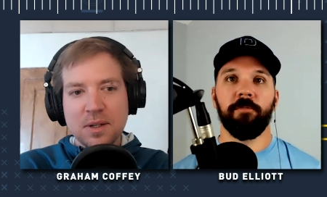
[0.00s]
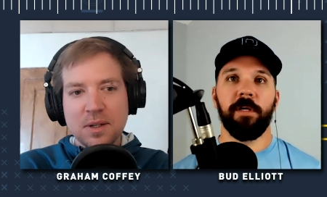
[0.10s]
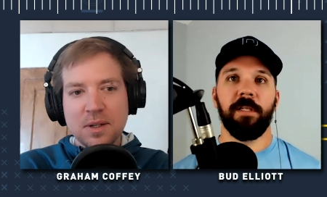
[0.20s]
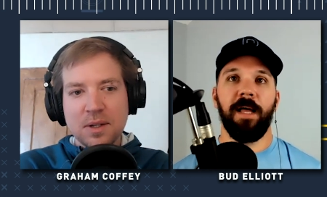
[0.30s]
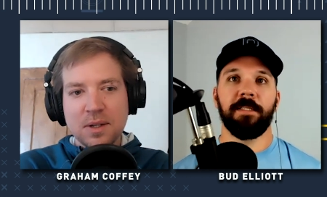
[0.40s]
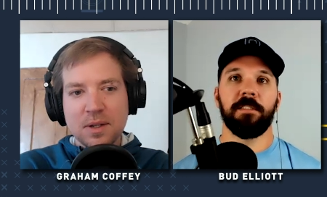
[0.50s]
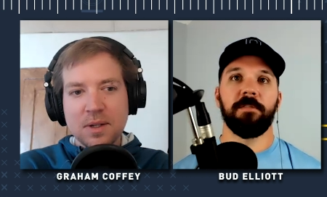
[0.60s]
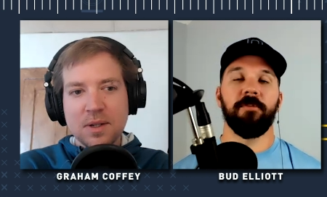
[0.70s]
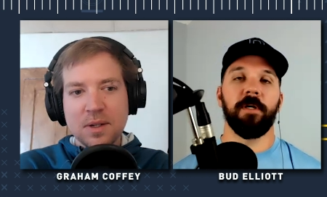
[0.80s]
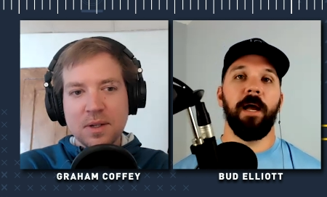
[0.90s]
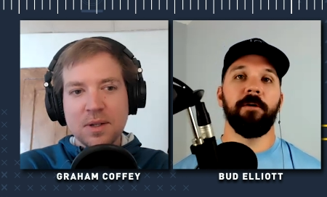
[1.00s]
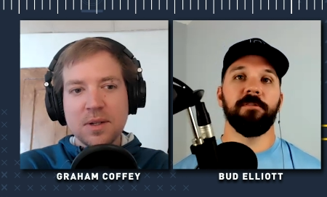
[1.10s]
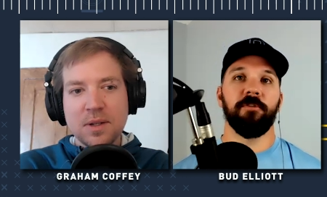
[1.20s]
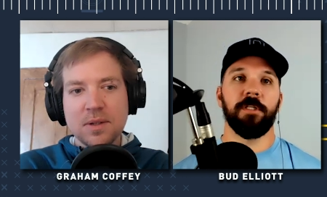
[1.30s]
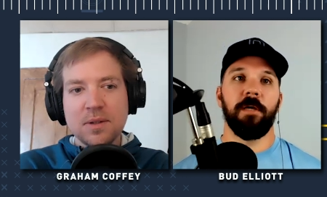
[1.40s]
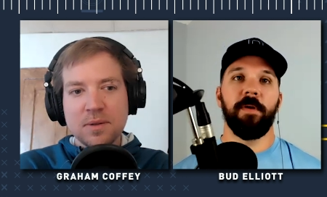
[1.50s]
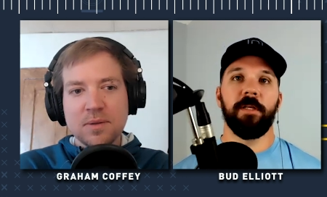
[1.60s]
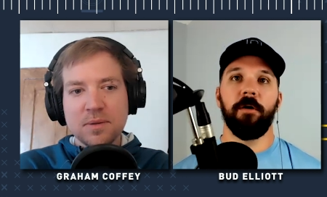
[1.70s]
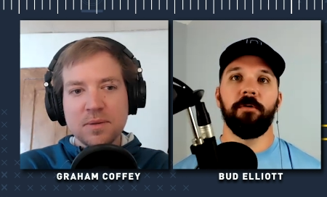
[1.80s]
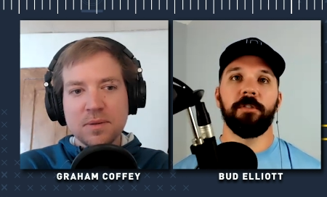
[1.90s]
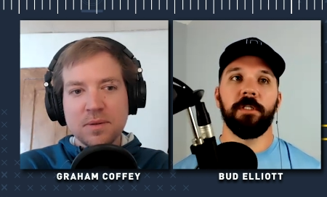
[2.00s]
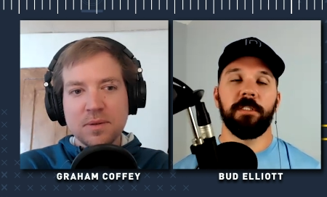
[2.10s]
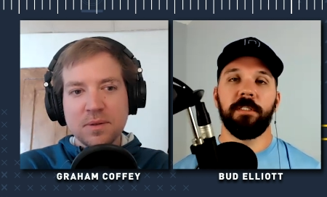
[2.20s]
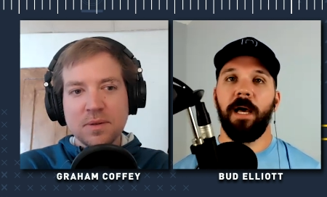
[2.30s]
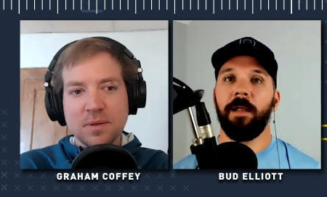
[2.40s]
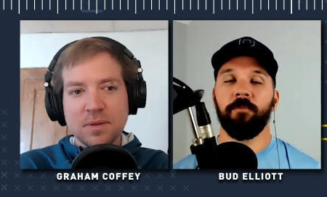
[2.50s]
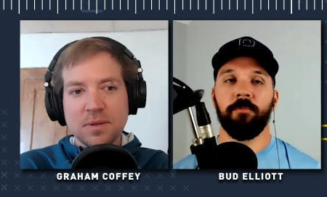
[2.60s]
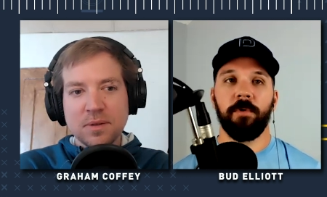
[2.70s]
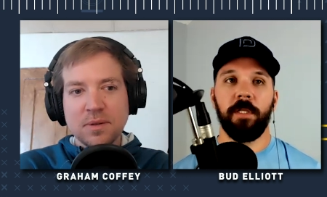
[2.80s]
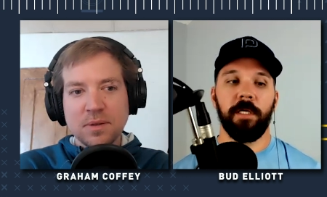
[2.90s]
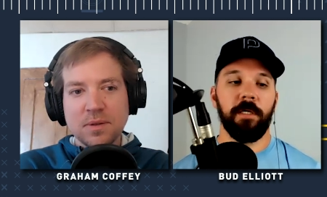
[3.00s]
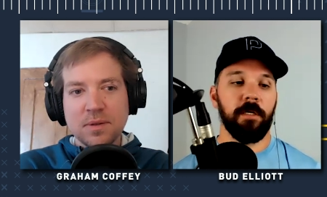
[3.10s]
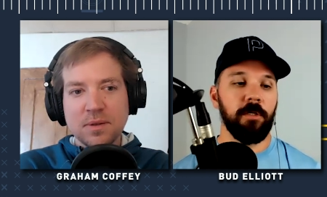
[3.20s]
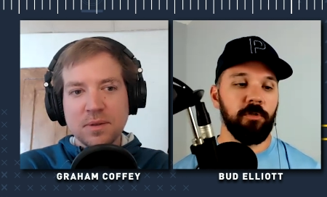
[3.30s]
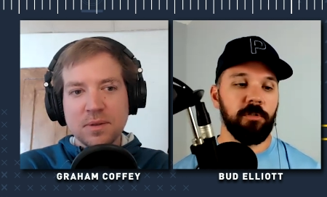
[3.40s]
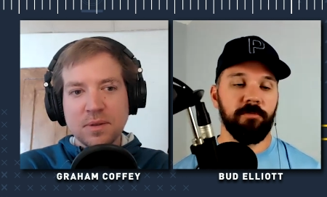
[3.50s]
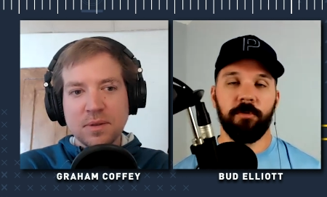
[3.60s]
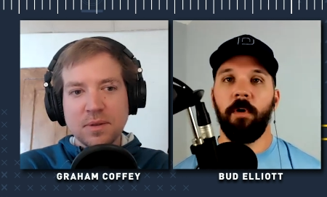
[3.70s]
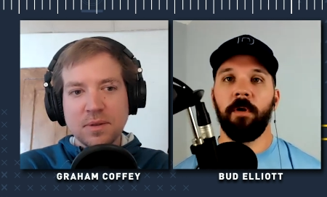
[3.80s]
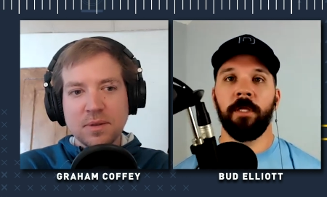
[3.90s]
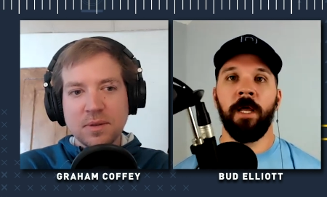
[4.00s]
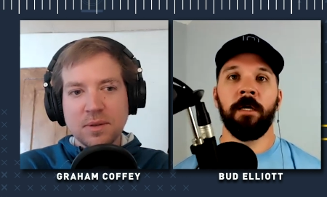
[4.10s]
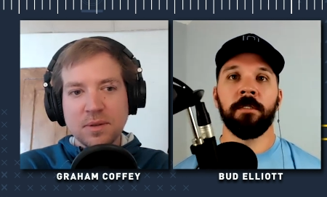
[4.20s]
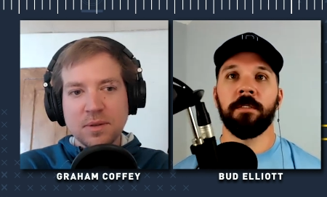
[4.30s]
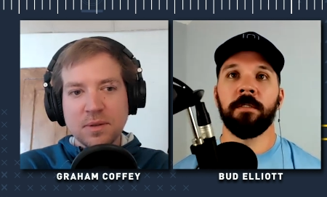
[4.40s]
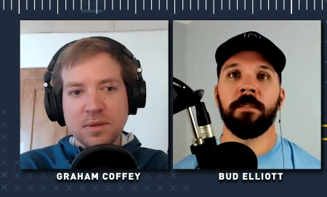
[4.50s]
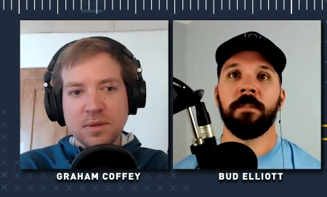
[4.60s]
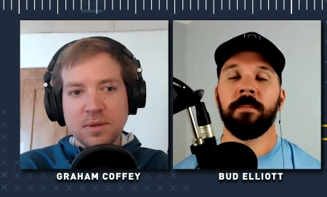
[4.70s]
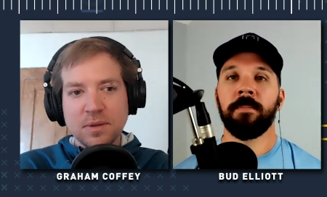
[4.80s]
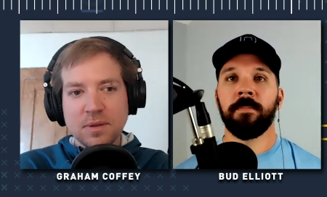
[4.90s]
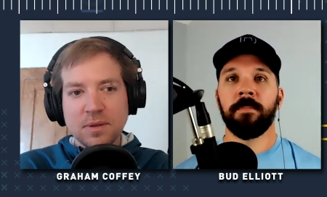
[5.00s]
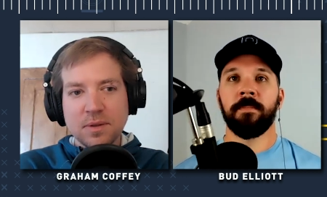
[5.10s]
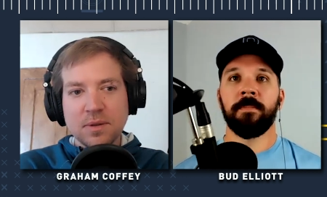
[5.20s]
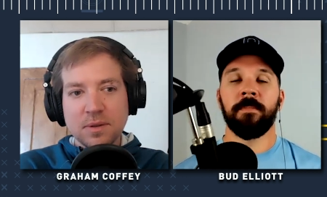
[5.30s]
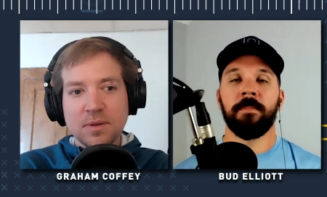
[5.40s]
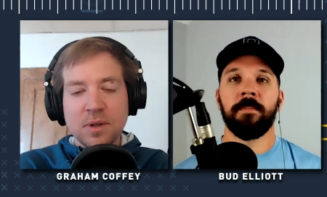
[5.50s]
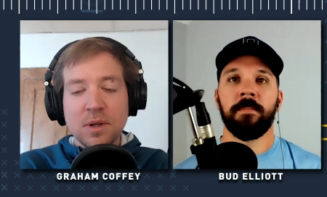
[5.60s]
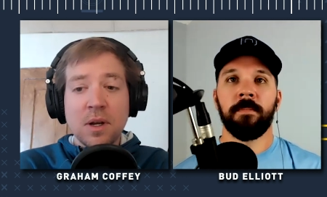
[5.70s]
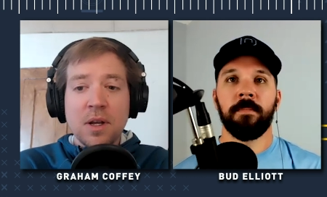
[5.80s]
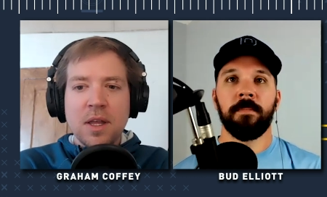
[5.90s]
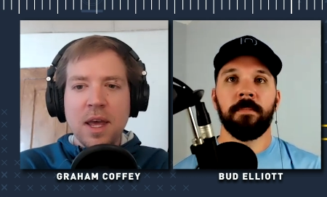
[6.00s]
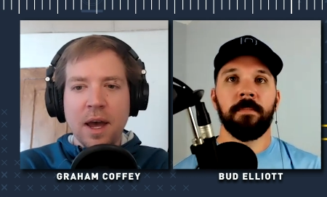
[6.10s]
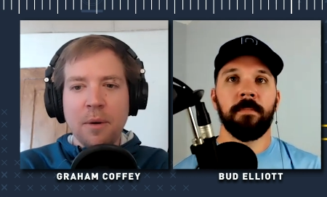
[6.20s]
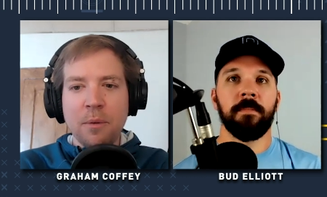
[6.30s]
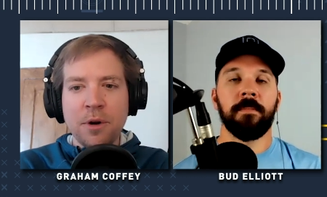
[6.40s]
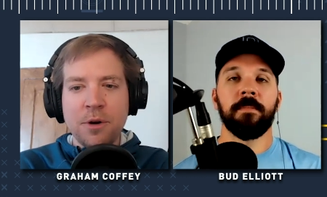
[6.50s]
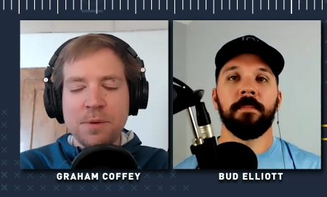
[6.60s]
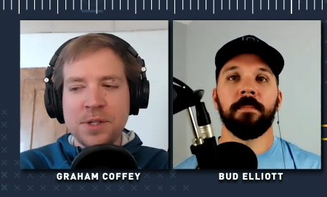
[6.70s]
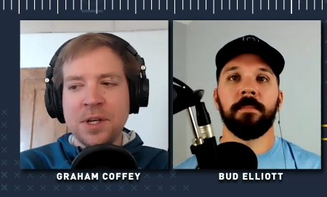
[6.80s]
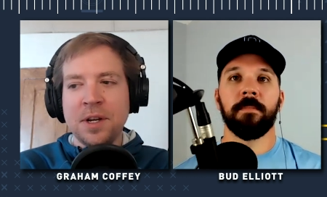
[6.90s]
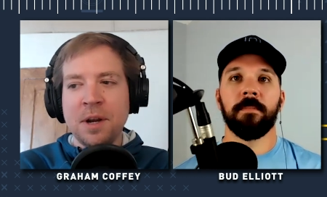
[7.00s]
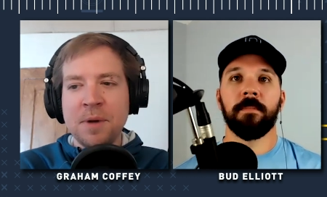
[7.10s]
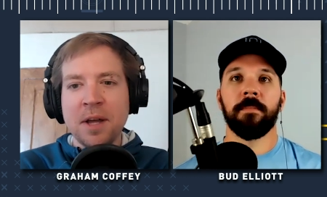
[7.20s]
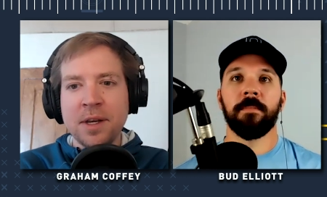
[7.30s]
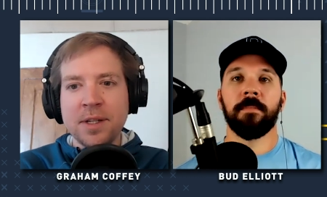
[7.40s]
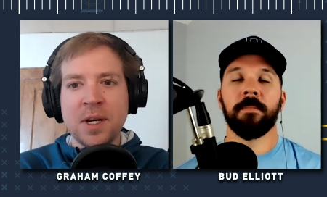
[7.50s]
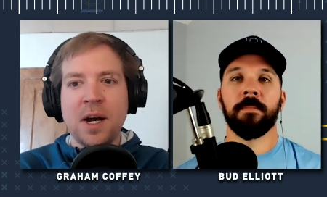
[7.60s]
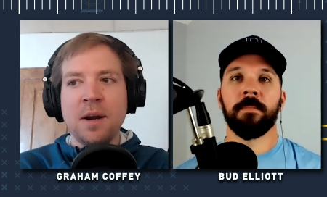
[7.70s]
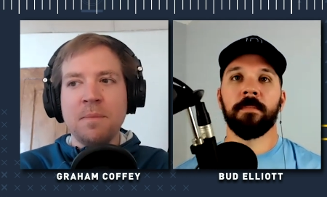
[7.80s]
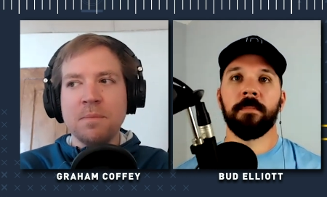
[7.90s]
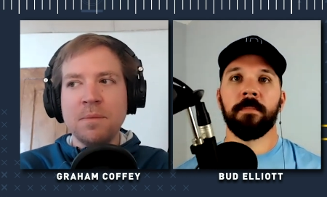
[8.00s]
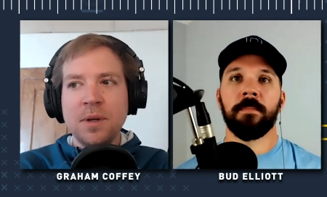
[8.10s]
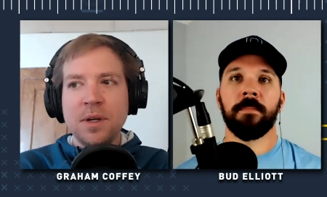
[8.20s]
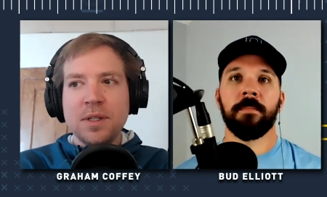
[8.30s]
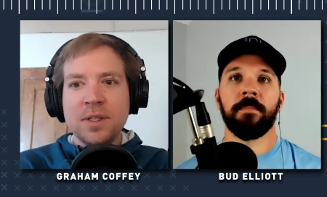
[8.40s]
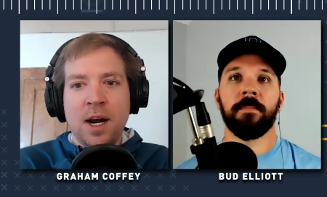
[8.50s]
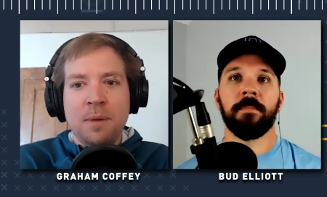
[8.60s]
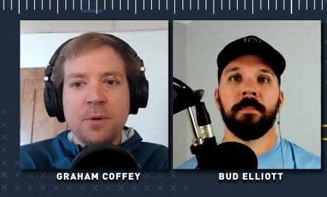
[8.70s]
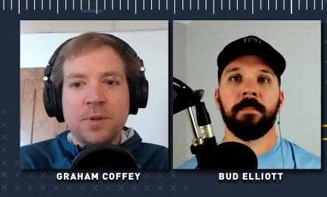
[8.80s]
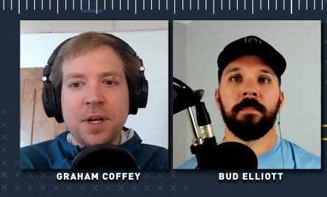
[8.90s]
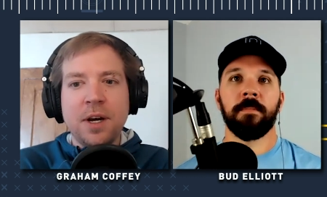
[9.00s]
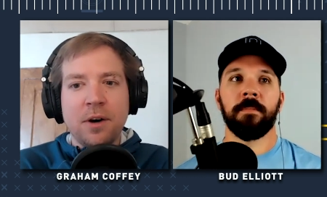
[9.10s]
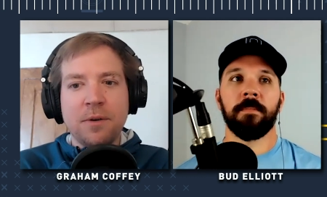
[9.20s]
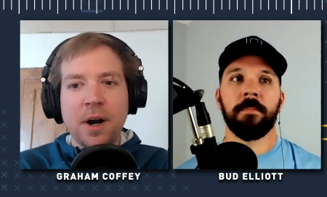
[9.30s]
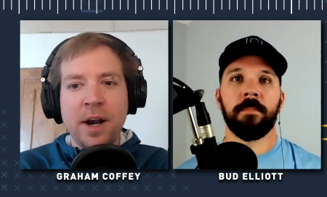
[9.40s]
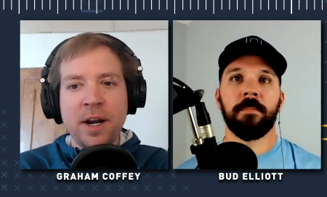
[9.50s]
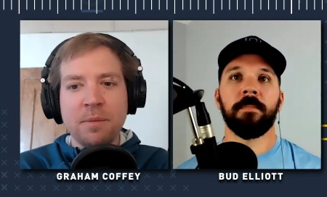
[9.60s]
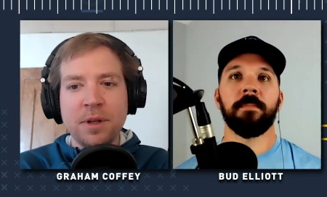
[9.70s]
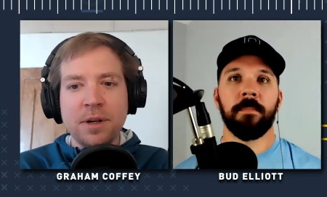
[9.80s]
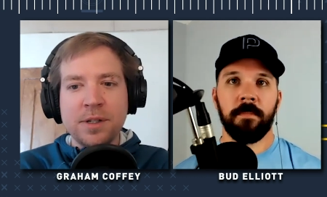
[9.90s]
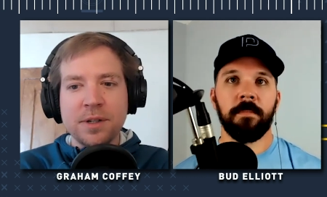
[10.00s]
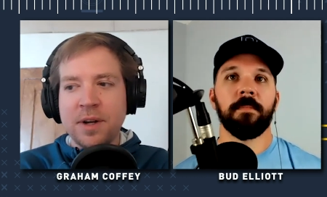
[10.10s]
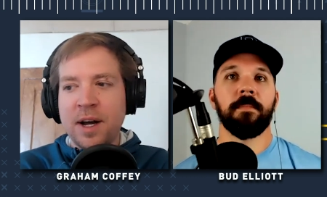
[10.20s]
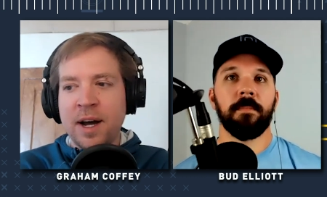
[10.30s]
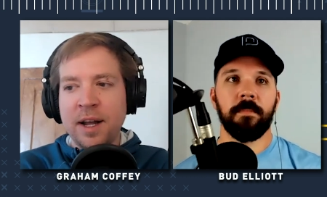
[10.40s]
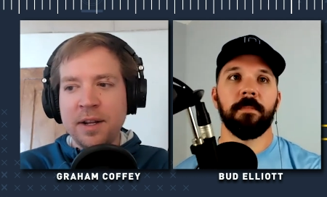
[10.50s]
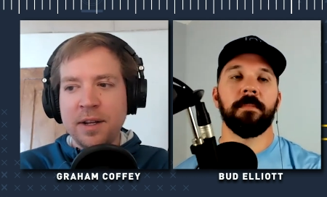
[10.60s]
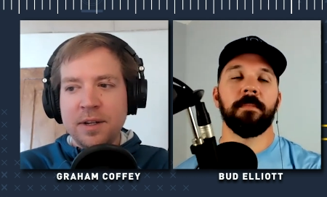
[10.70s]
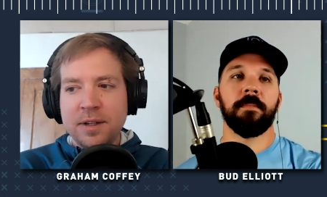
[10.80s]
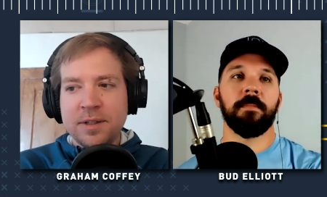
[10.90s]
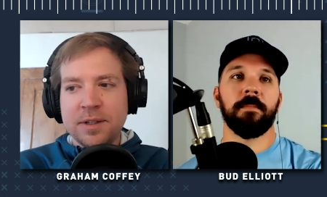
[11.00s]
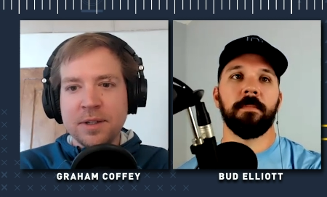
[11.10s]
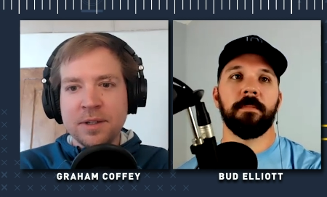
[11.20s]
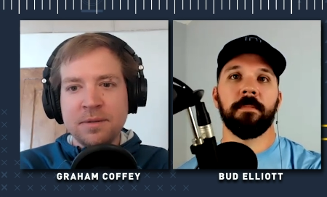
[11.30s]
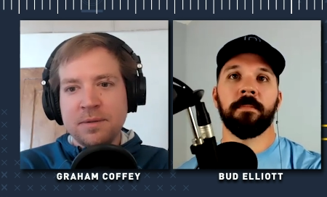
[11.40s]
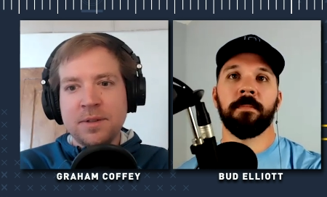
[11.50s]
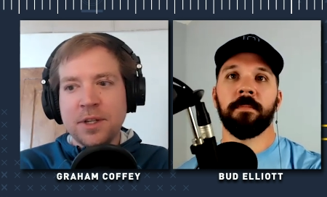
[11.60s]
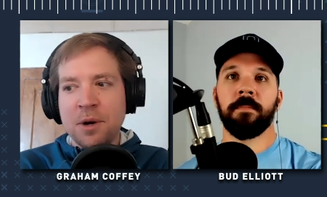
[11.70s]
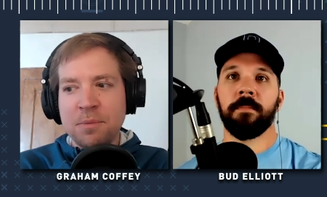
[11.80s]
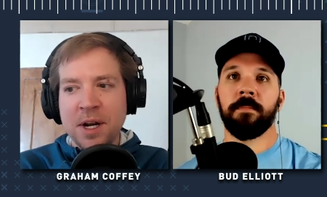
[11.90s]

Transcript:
Speaker 1: three classes for a guy who's a first time head coach, is not really conducive to quality analysis.
Speaker 2: Yeah, 100%. I mean, I think time time will tell, right? I mean, there's a lot to to come